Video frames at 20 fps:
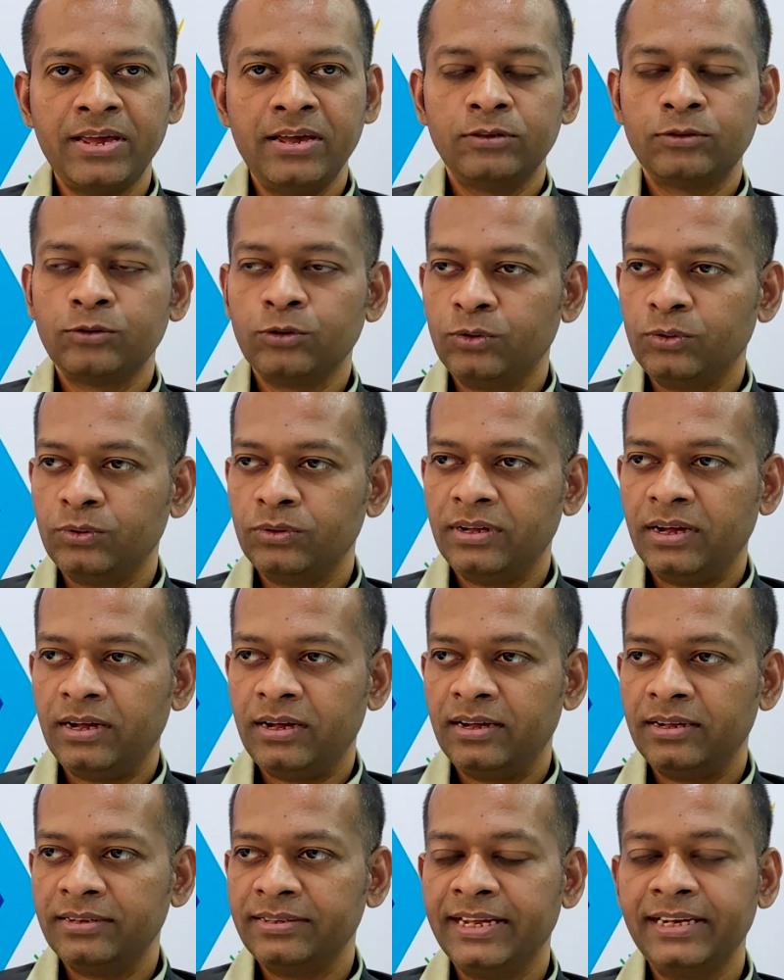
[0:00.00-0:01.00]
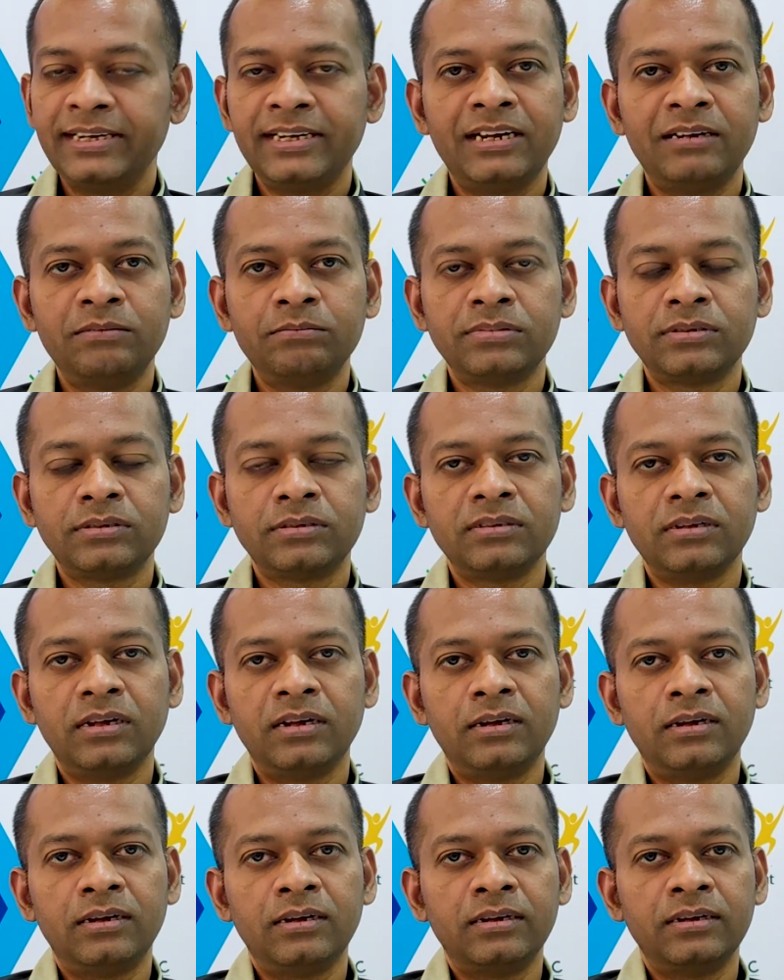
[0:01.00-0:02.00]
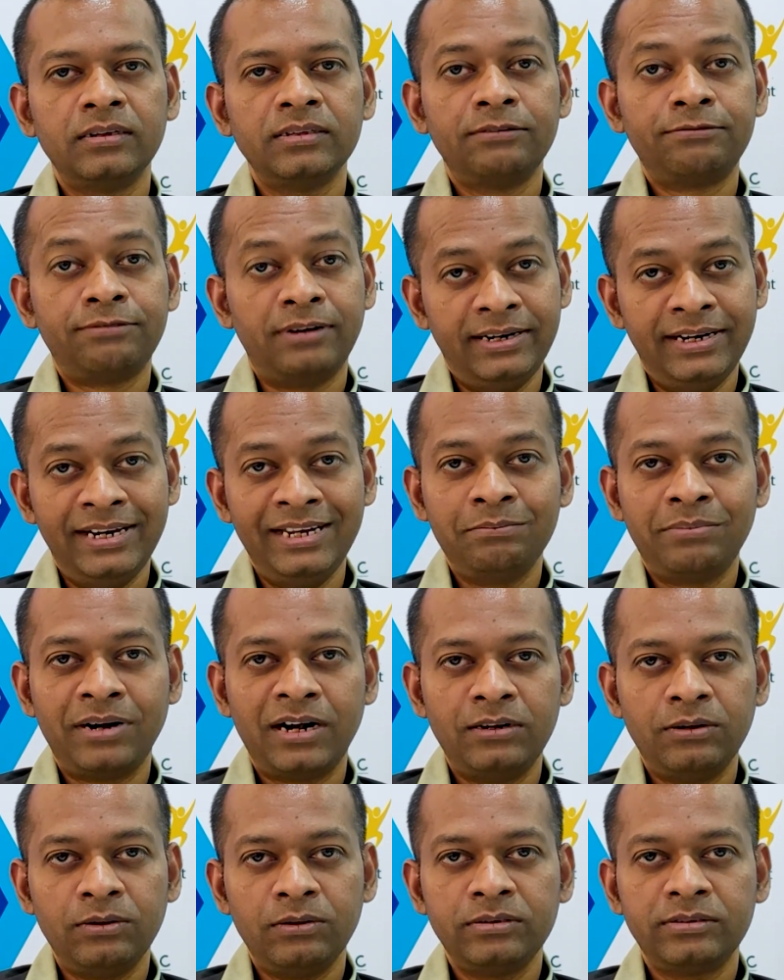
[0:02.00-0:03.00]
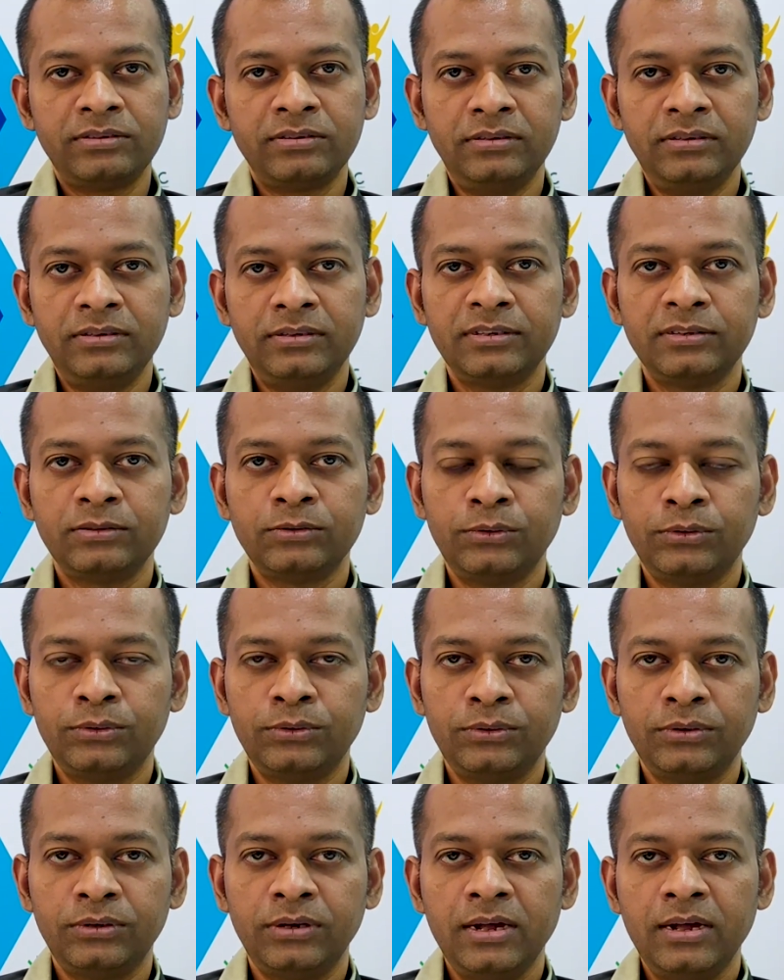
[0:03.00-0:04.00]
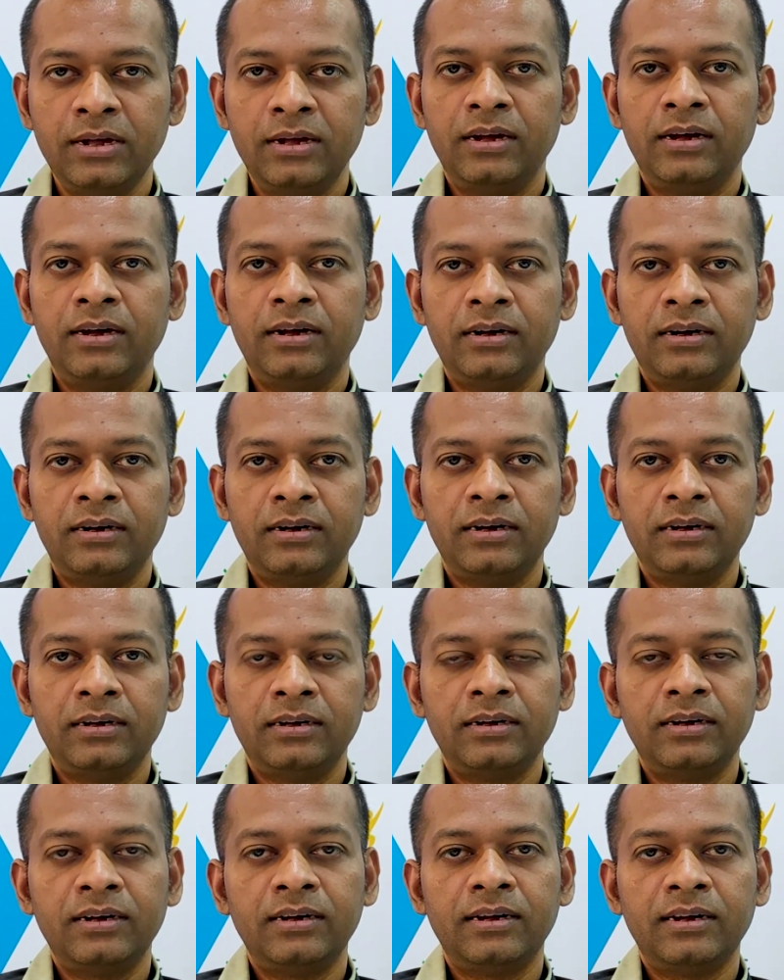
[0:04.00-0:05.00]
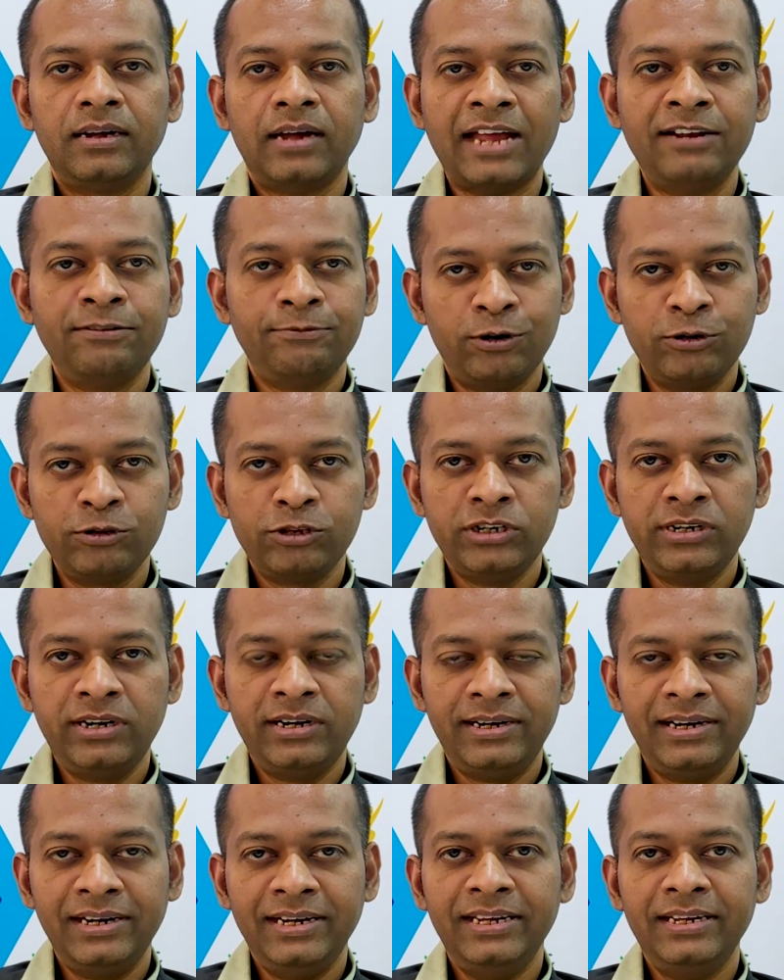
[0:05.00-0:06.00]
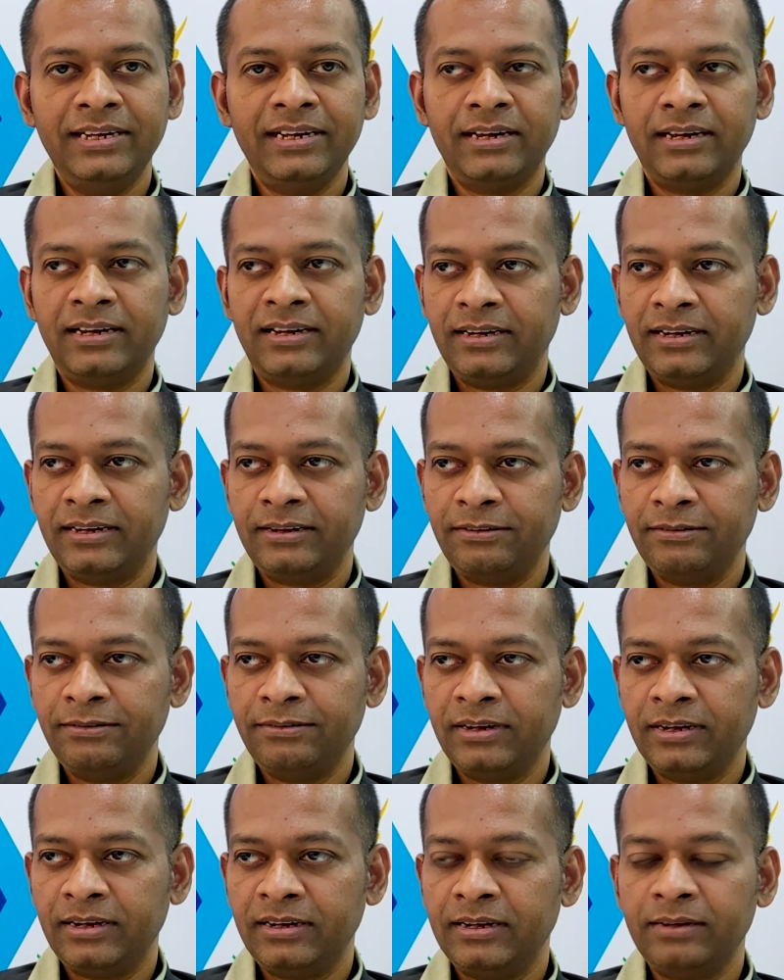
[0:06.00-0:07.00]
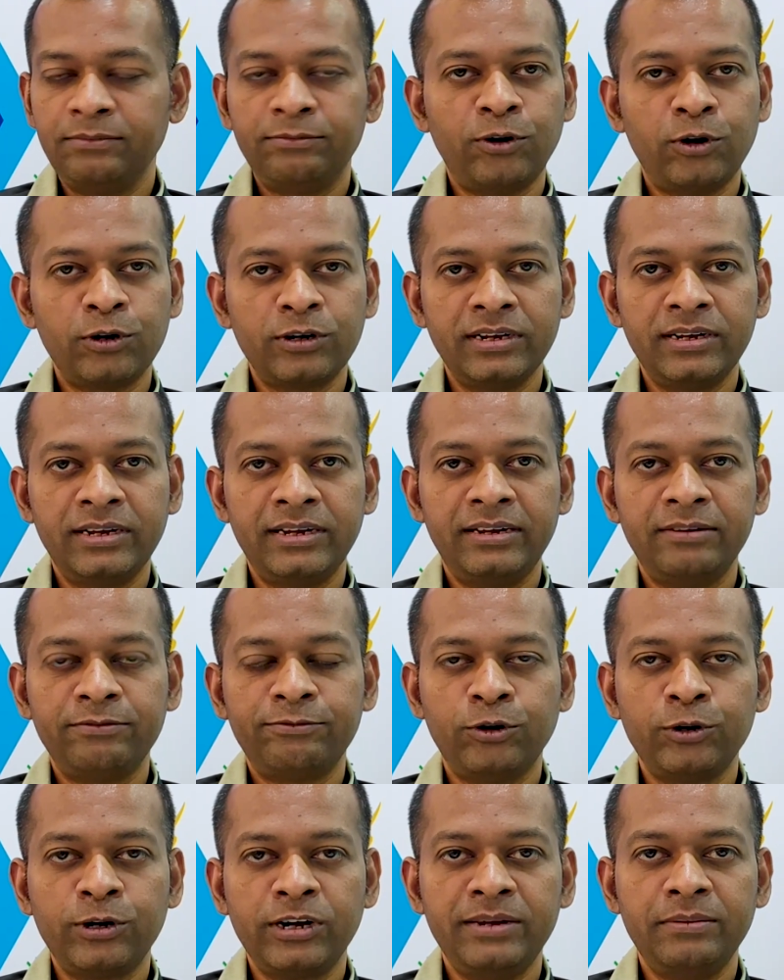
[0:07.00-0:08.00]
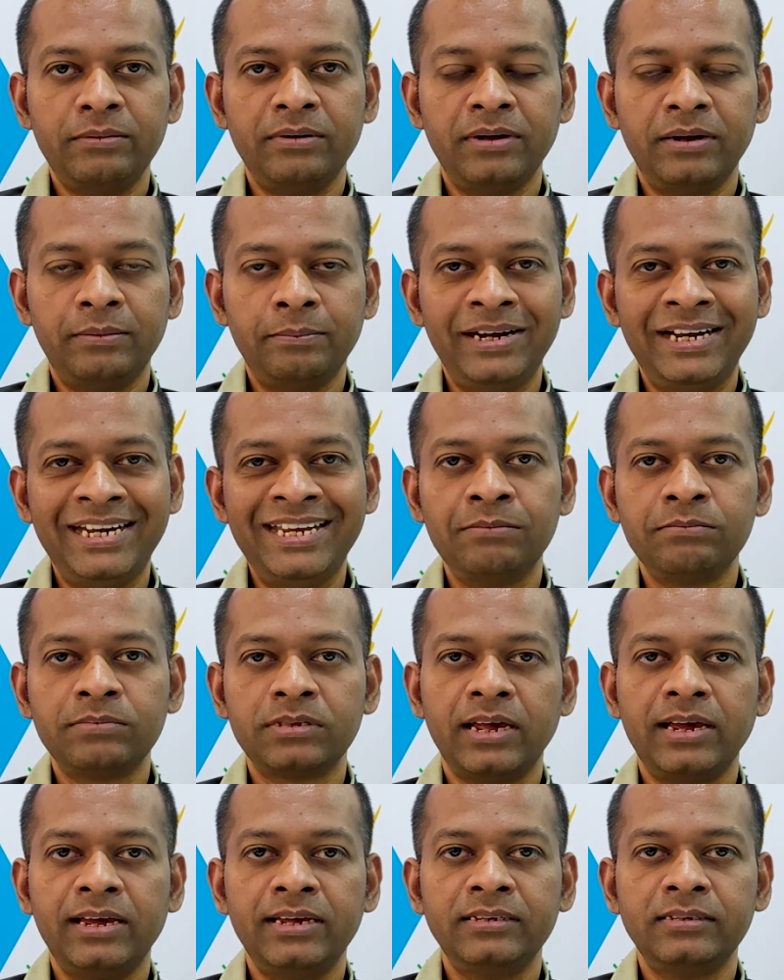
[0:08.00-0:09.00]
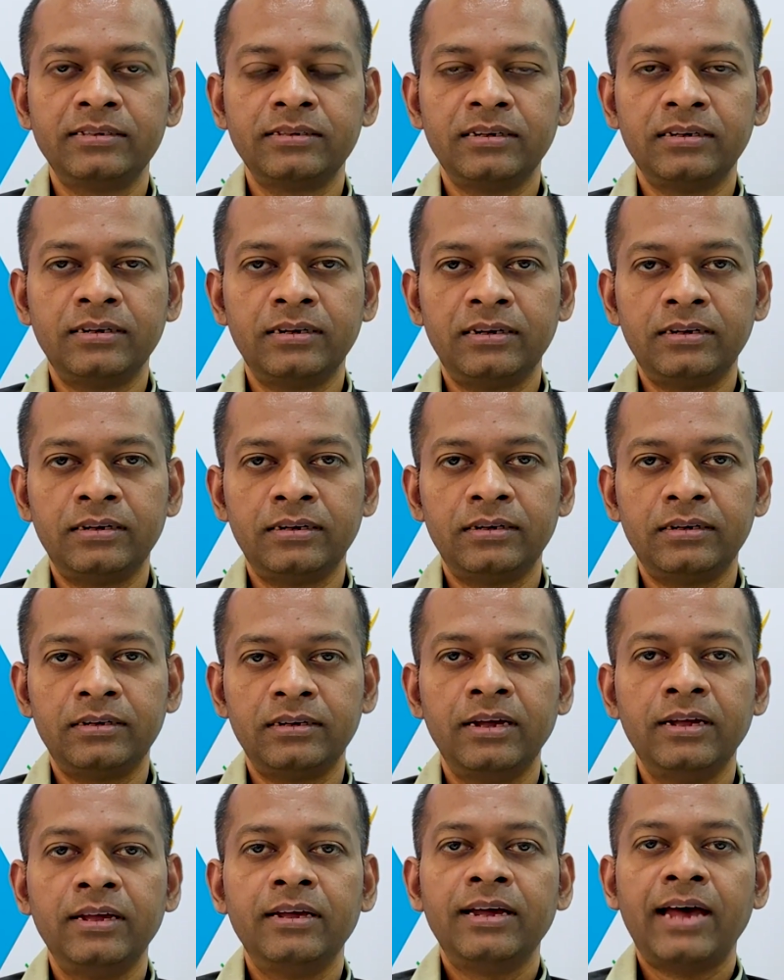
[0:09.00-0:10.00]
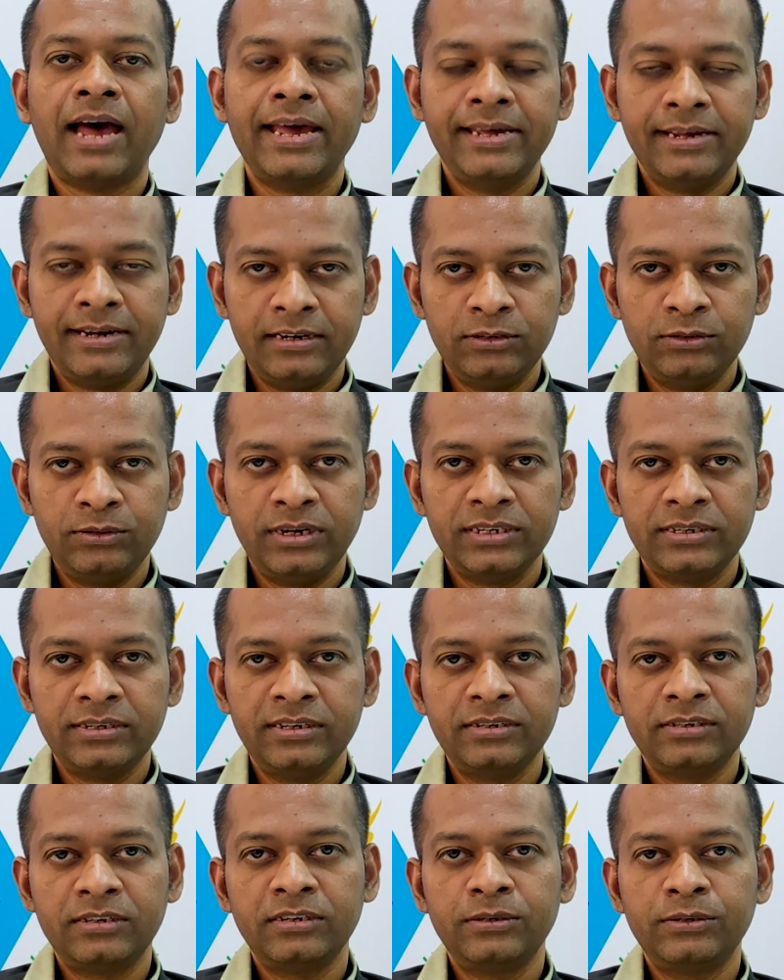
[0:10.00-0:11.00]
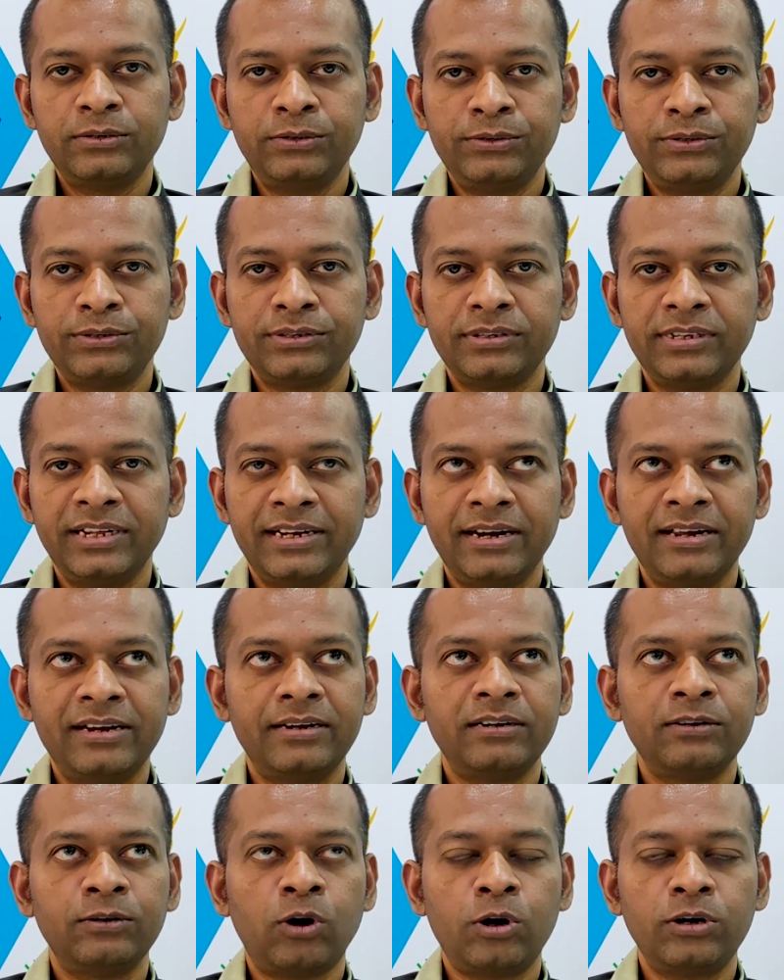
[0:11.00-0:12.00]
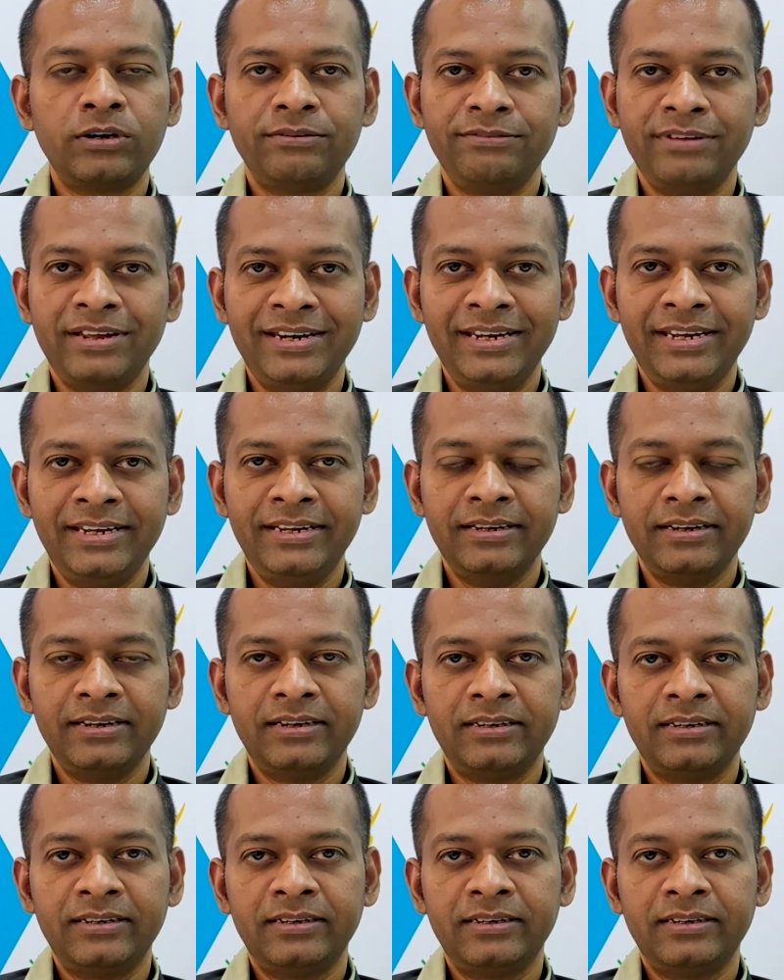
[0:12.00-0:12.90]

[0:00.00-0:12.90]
So then comes the funding part also. So unfortunately, for a medium size higher education institutes, there are not very